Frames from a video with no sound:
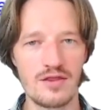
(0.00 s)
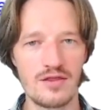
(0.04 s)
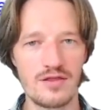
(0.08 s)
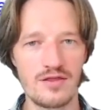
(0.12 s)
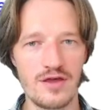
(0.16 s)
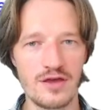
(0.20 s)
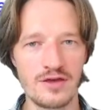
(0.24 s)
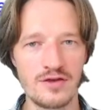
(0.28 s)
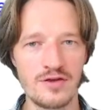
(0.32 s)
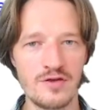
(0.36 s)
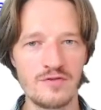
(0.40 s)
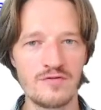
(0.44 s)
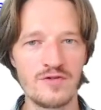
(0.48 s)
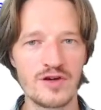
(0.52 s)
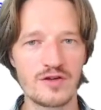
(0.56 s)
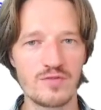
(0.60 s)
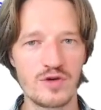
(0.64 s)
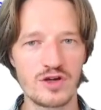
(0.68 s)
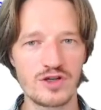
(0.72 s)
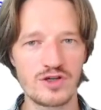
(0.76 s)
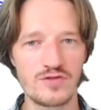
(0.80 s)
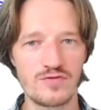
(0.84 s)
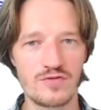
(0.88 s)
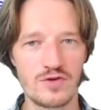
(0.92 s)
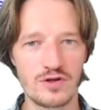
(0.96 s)
Thank you very
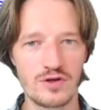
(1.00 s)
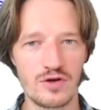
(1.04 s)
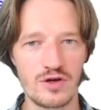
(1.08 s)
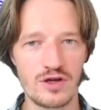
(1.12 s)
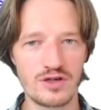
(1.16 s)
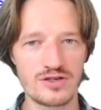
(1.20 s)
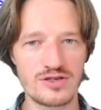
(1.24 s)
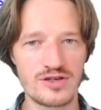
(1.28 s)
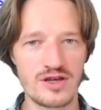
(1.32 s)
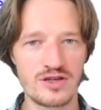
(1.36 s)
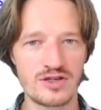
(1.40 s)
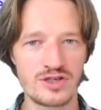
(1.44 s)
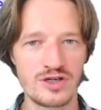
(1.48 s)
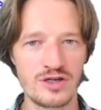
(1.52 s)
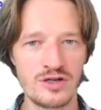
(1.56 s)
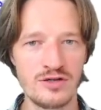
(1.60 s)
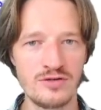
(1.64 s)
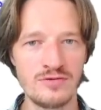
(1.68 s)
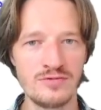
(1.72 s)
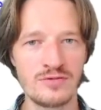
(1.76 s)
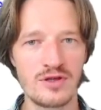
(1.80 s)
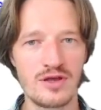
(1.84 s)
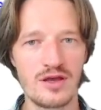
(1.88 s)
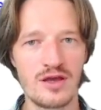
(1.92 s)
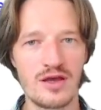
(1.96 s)
much for your
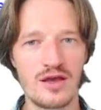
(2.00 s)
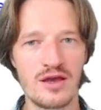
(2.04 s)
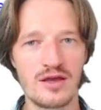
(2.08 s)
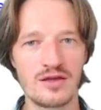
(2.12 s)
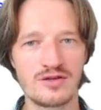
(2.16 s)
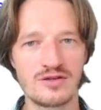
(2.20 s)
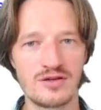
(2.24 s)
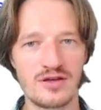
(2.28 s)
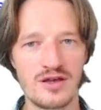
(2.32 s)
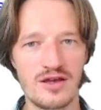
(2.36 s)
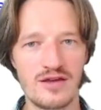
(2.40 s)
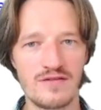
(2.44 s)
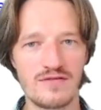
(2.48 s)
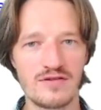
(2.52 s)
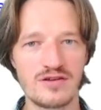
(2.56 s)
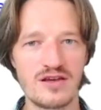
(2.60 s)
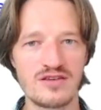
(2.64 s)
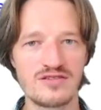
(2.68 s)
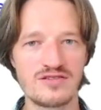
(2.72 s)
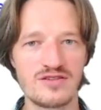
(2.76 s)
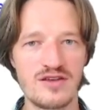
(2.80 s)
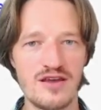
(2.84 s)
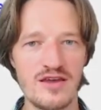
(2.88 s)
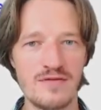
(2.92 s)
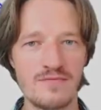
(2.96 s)
attention and have a
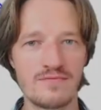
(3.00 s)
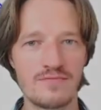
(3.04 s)
nice day.